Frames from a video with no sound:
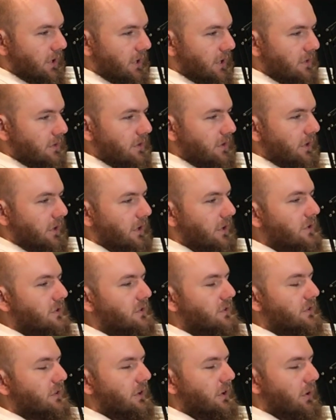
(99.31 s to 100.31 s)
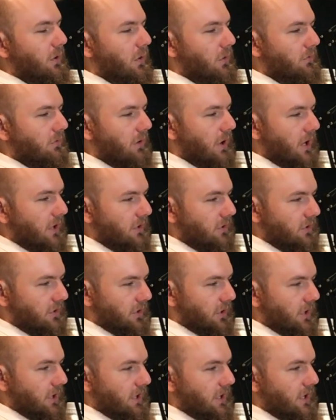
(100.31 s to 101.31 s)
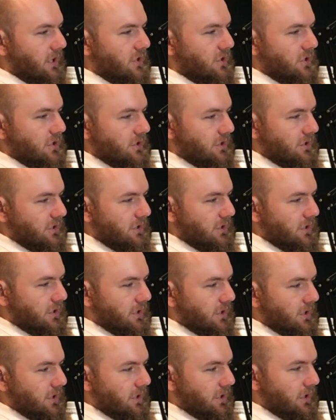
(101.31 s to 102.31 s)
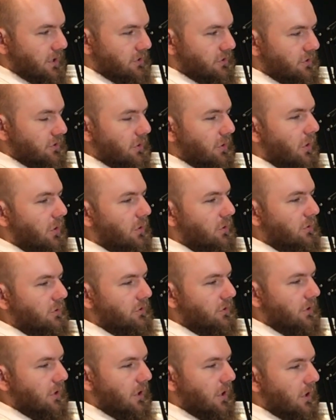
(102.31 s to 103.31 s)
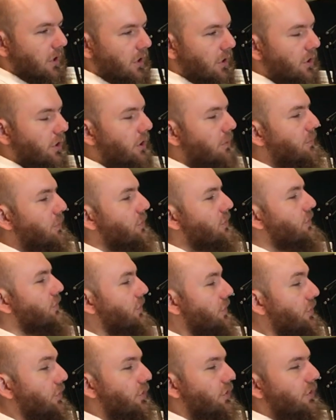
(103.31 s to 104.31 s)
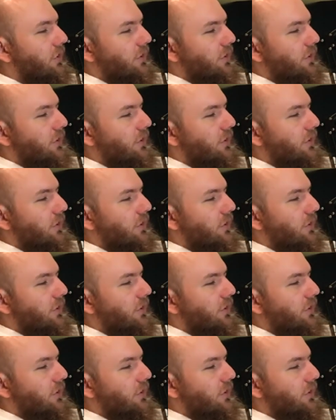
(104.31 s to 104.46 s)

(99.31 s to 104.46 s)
in the history of Attar collection is called Le Miti